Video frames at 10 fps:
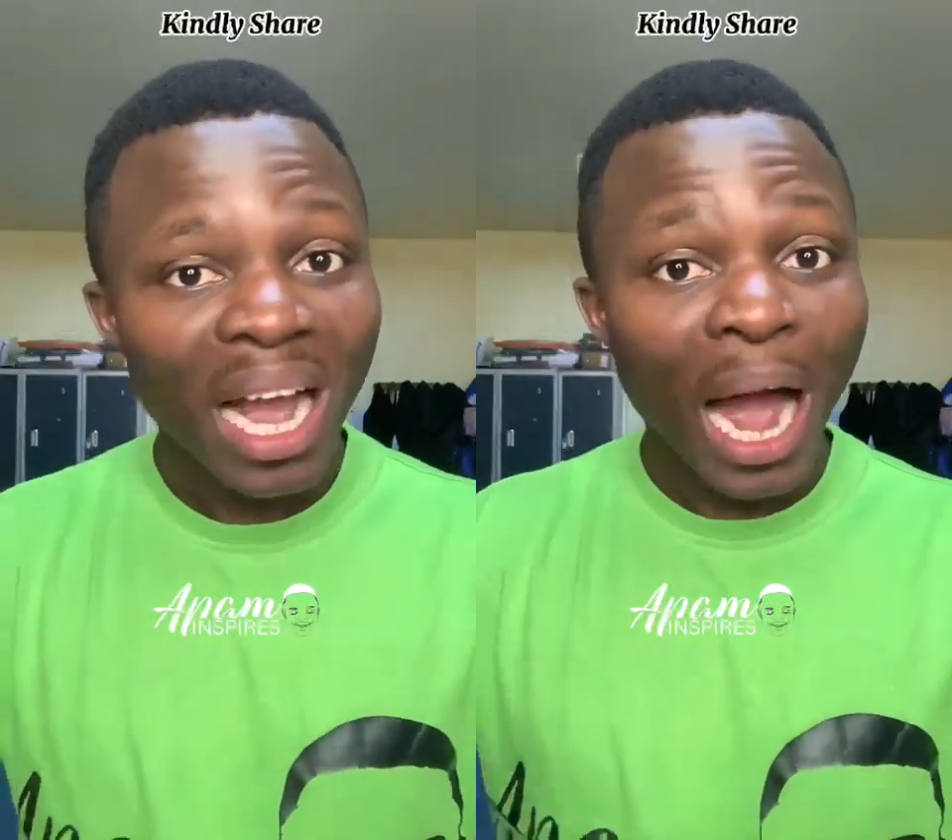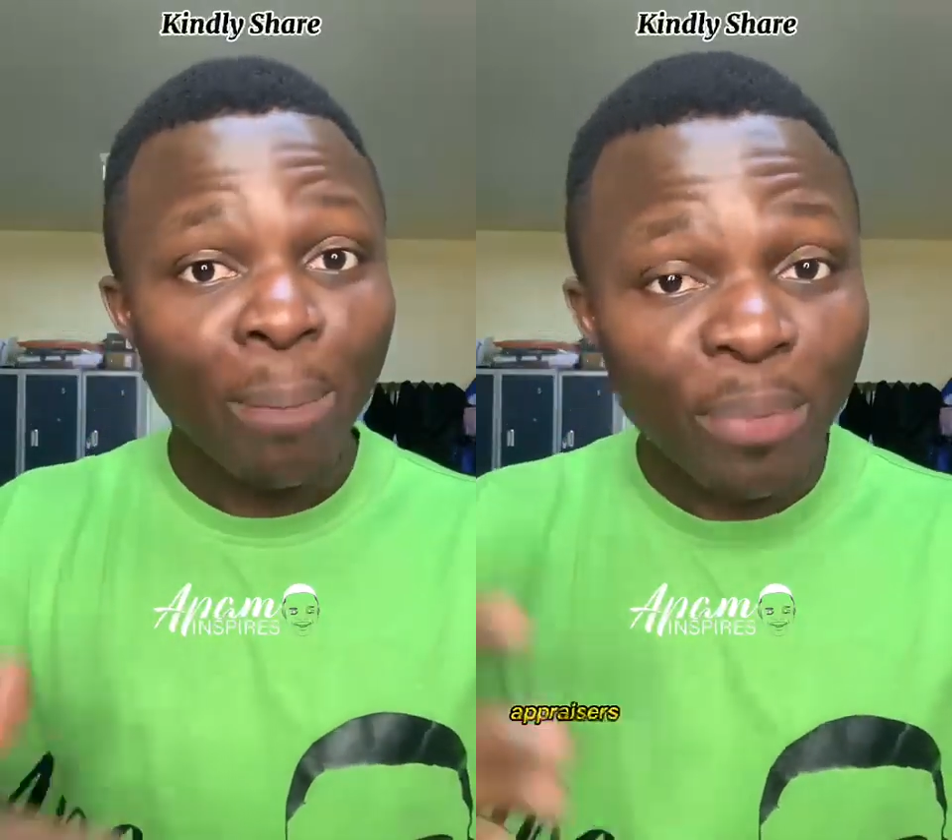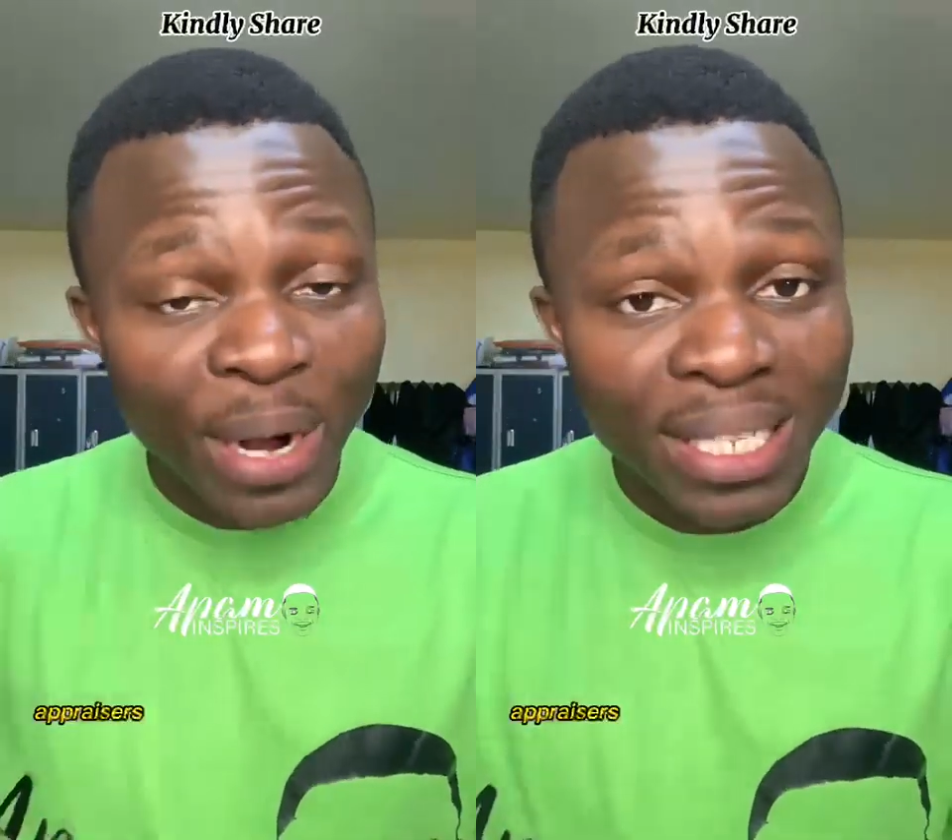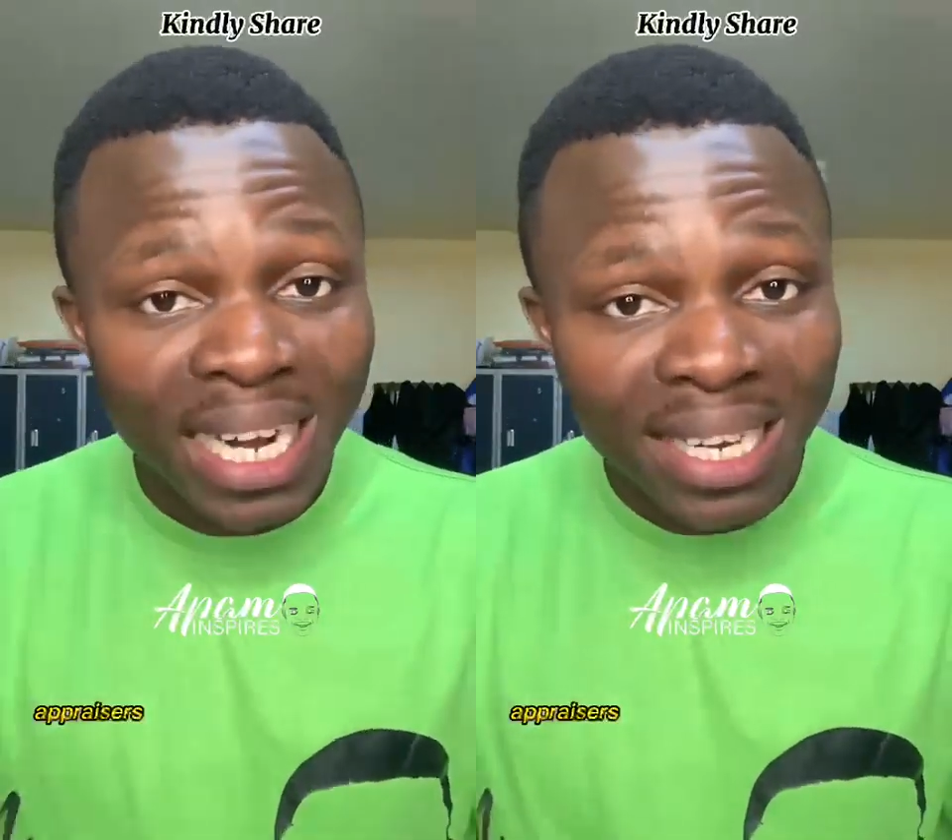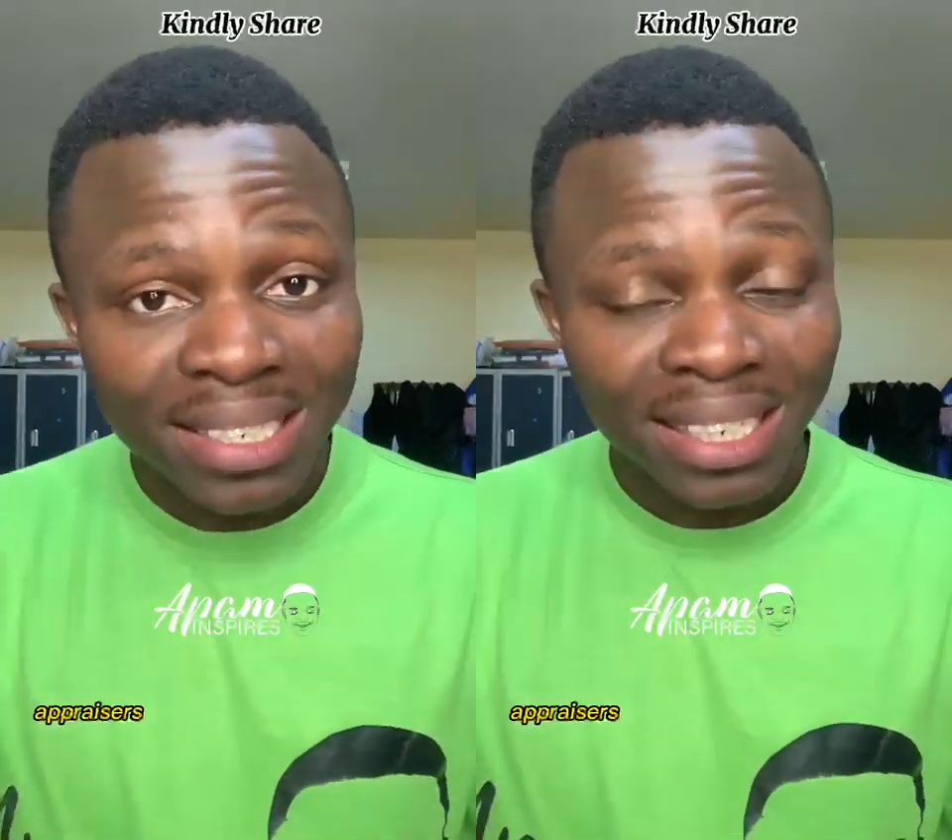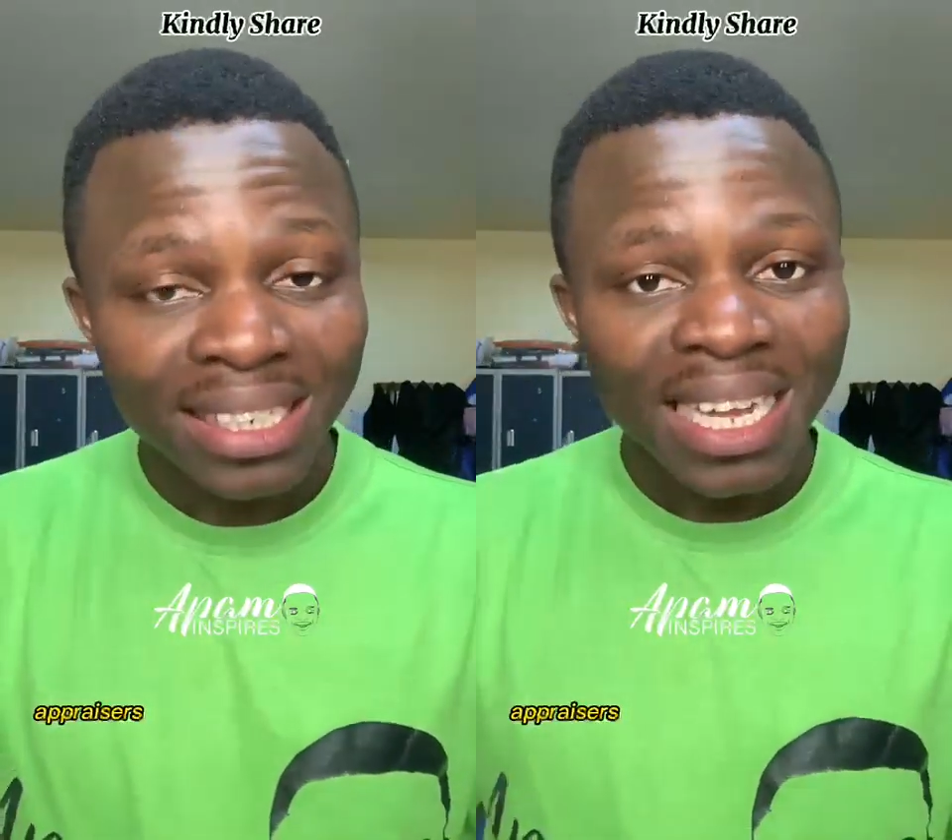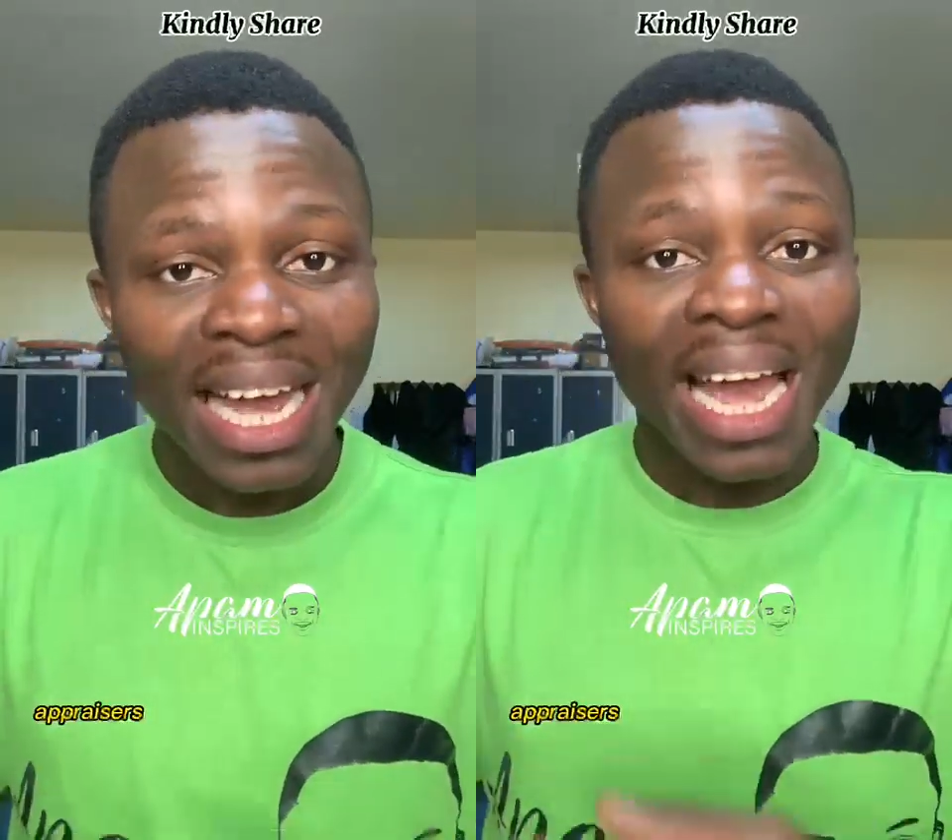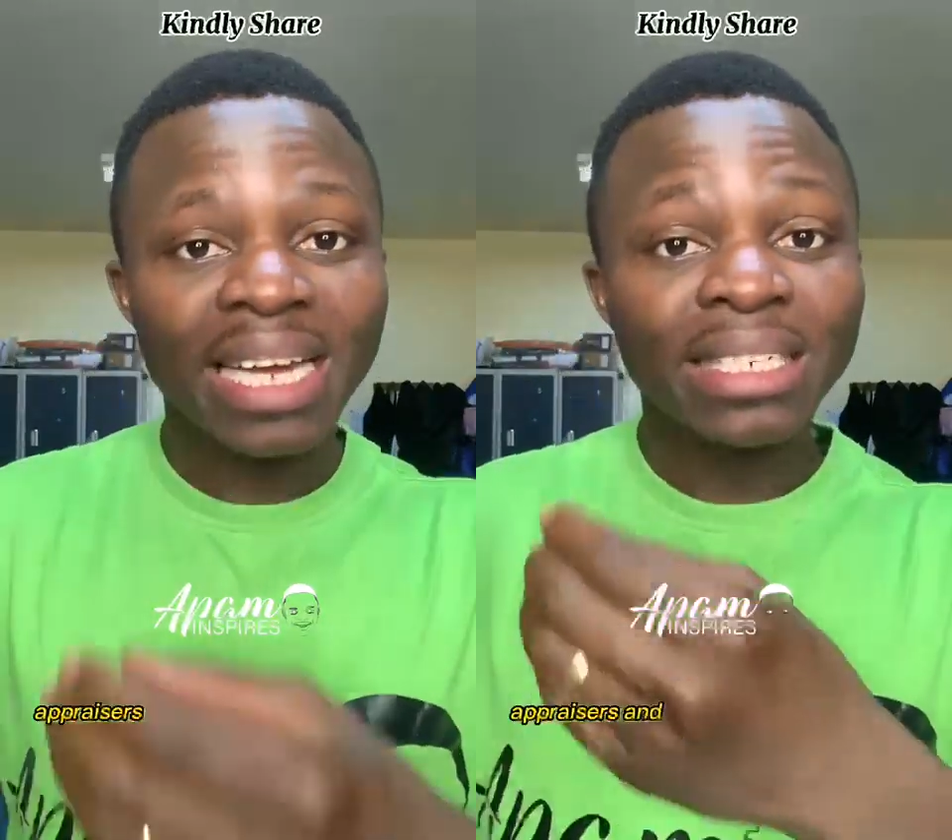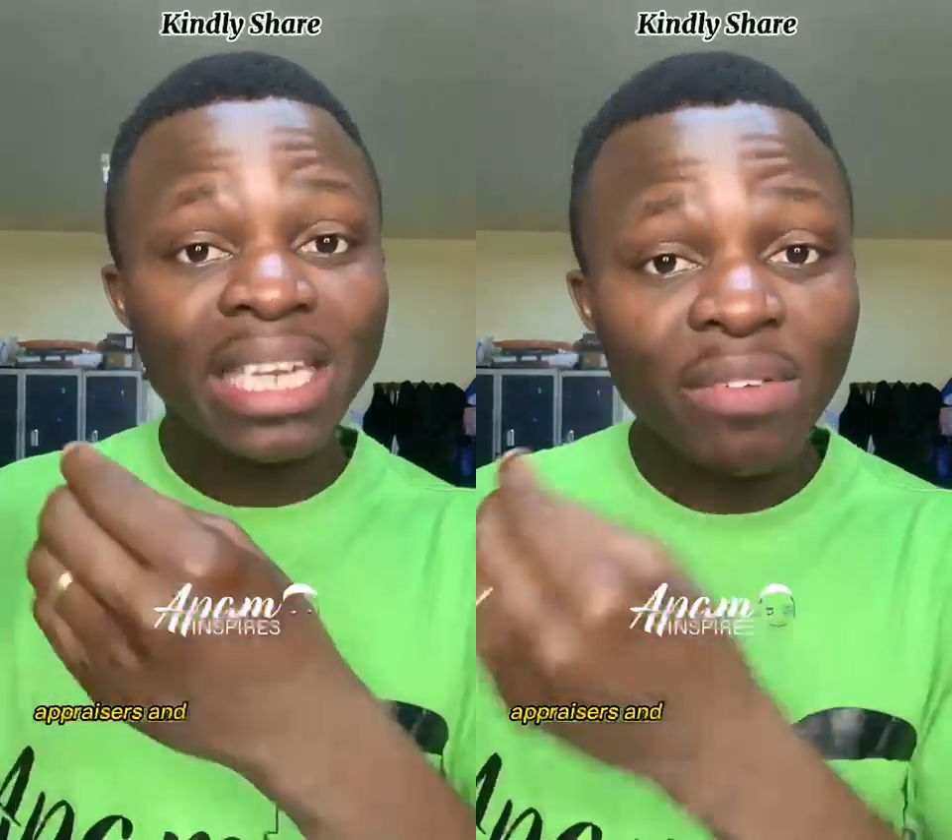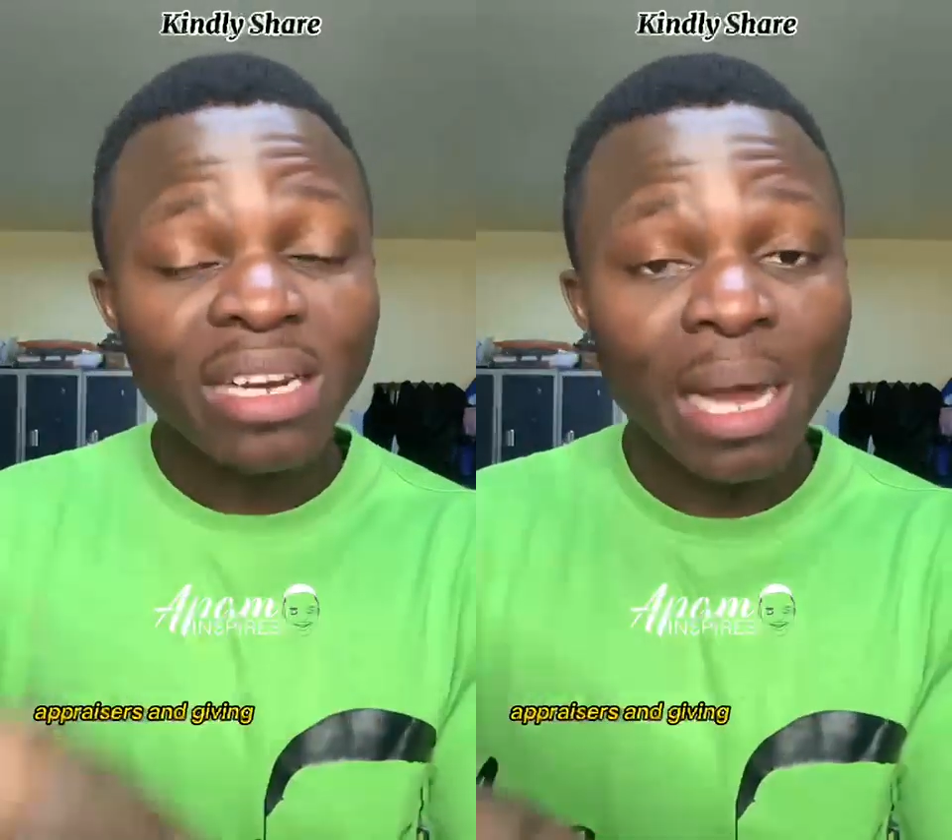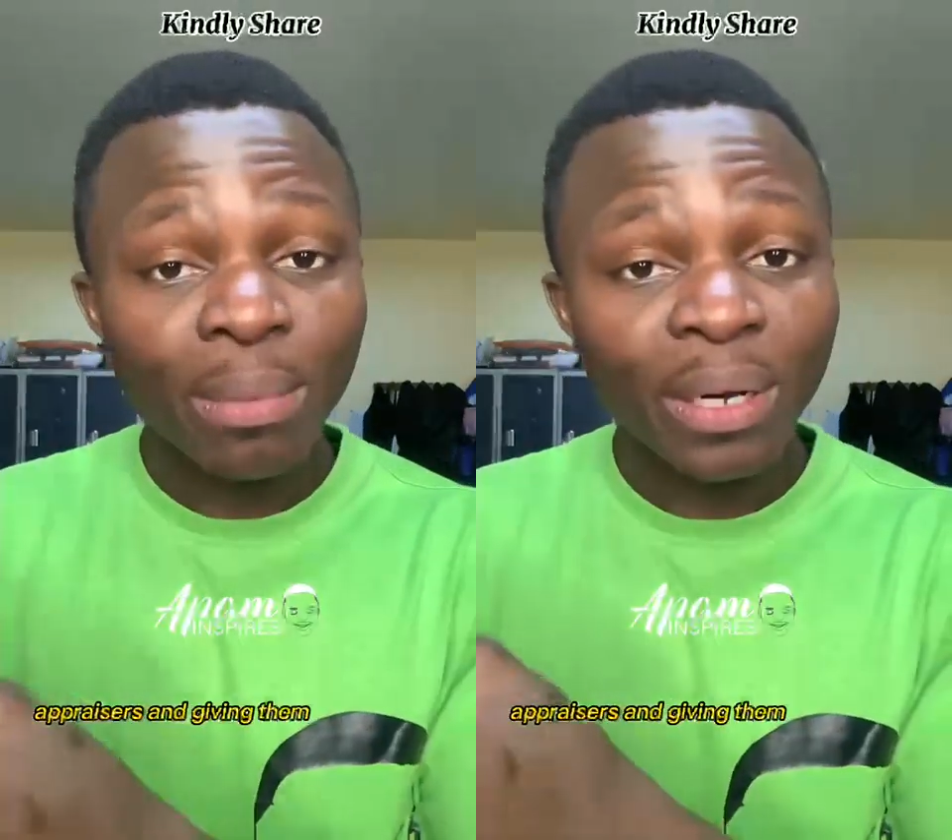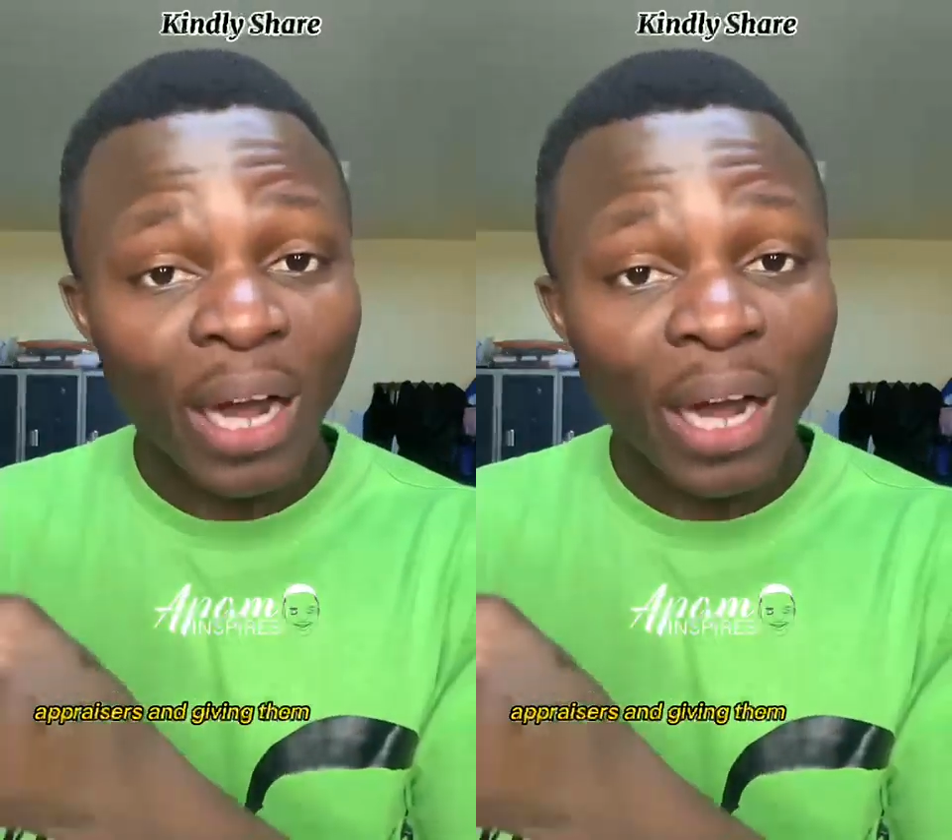appraisals, and giving them